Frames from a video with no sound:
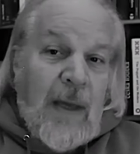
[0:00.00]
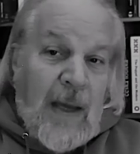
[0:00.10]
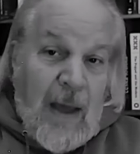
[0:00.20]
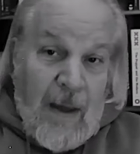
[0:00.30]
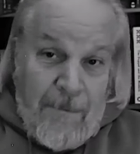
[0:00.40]

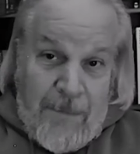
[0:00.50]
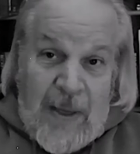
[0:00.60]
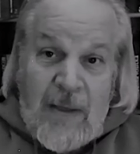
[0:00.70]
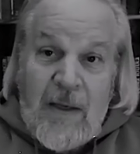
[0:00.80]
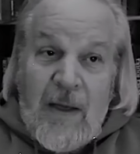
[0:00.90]
a
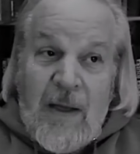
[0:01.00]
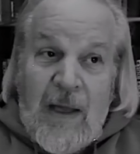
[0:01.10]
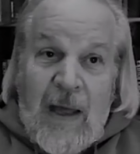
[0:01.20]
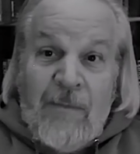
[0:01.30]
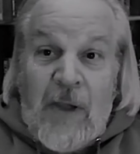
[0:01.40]
bit
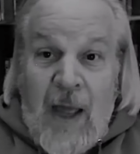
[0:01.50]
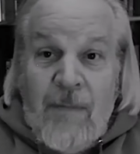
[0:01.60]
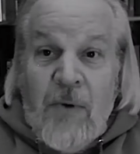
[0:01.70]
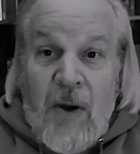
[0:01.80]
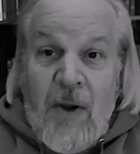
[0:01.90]
of a
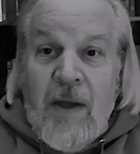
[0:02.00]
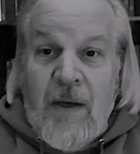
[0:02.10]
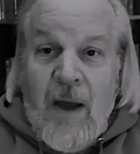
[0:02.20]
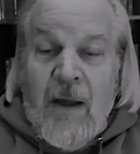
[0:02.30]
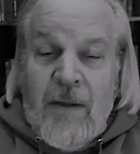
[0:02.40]

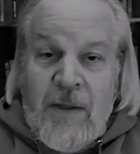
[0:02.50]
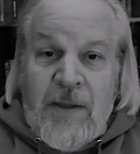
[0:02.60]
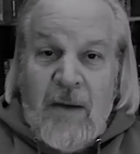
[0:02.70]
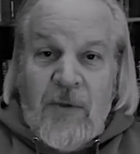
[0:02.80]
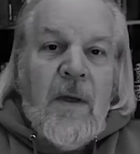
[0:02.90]
librarian on the
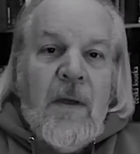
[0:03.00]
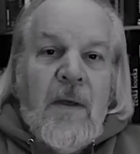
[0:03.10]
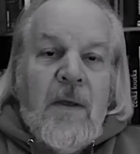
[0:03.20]
subject.